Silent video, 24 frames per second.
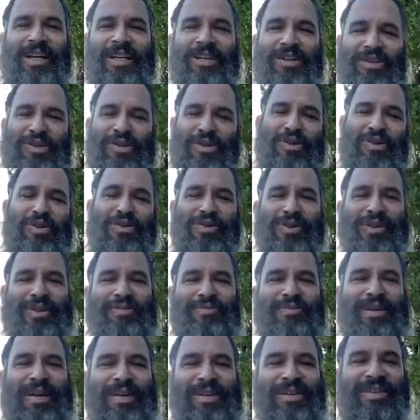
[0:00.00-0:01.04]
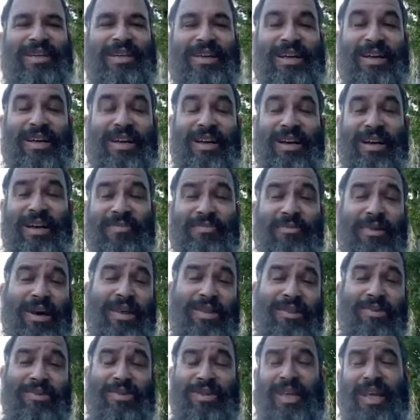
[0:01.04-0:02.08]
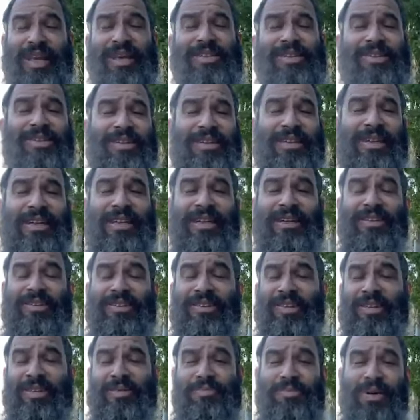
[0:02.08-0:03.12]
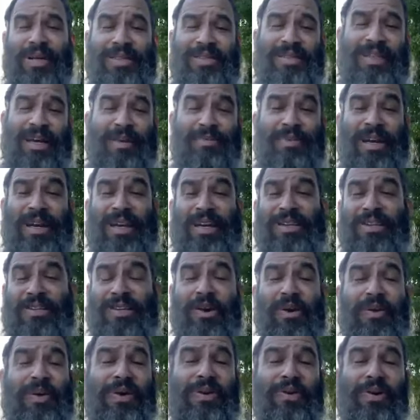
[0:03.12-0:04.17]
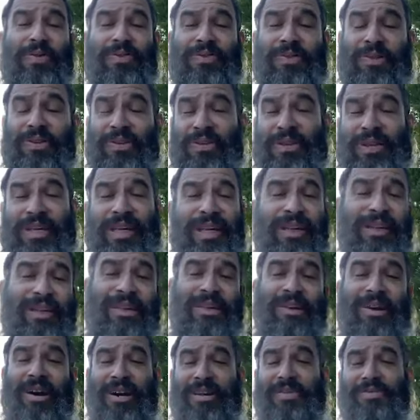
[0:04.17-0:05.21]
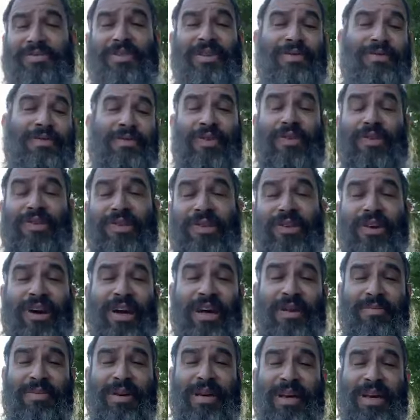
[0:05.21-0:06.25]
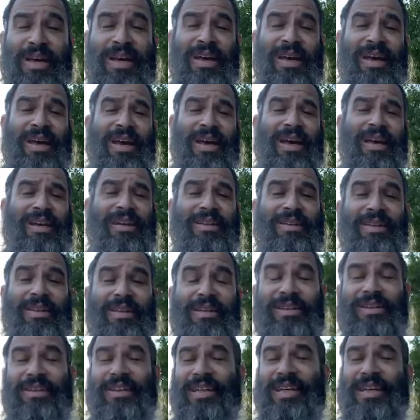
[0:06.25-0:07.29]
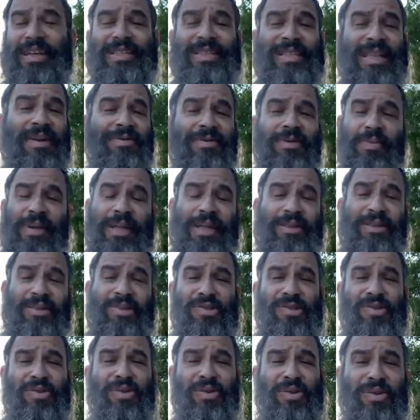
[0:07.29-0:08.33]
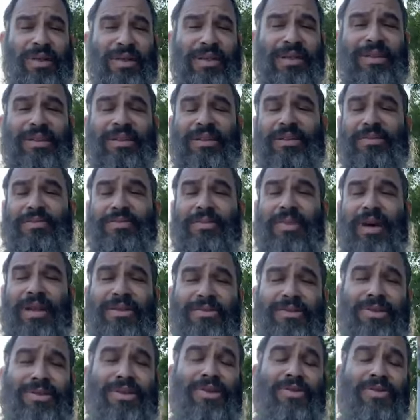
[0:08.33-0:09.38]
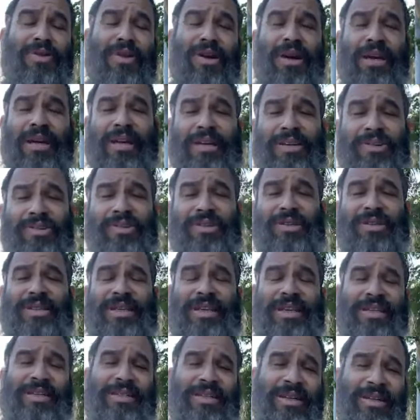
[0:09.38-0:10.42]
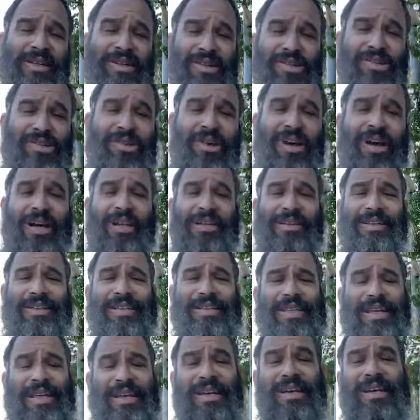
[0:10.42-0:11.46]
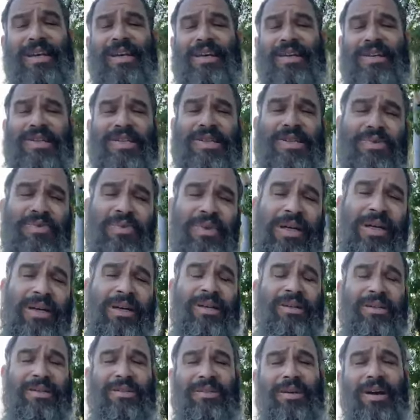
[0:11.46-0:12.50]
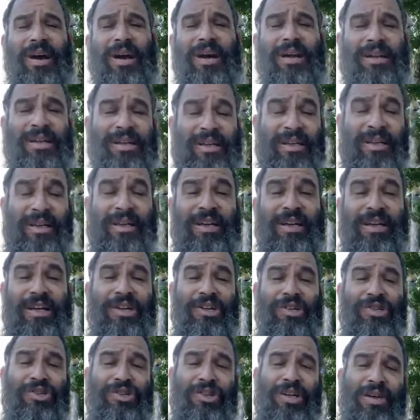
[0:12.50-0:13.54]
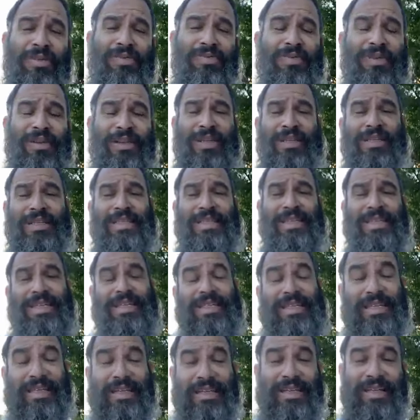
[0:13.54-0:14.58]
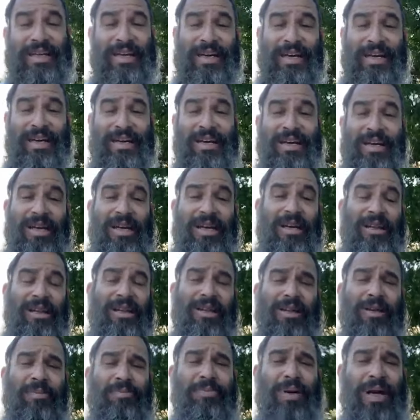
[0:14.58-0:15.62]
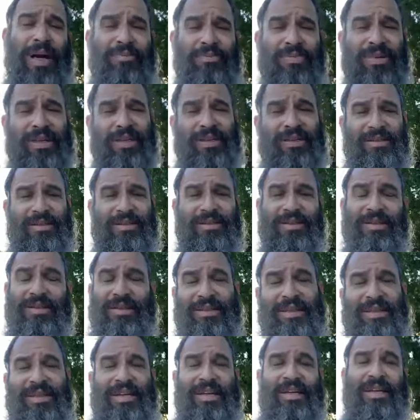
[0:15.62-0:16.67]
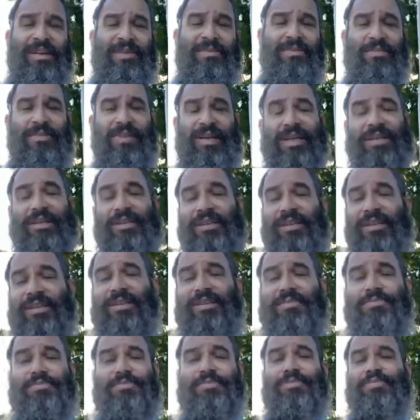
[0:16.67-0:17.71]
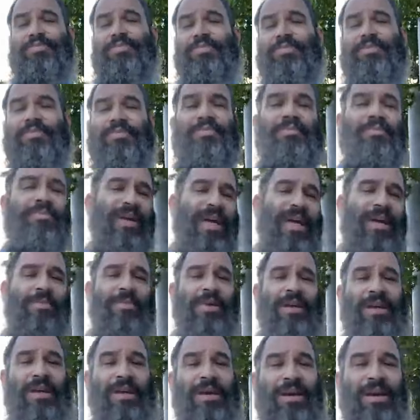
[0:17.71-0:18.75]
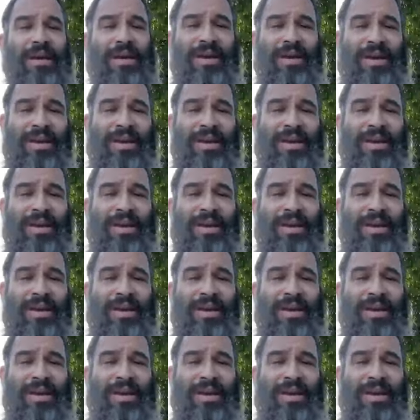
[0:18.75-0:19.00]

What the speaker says: tell a story about a mother who takes her kid to the bus stop. He's going off to kindergarten for the first time, and kid's never been to school, and the mother is crying, and she's kissing her child and saying, "Sweetheart, darling, Shefala, Zisinka, little pumpkin, my little baby,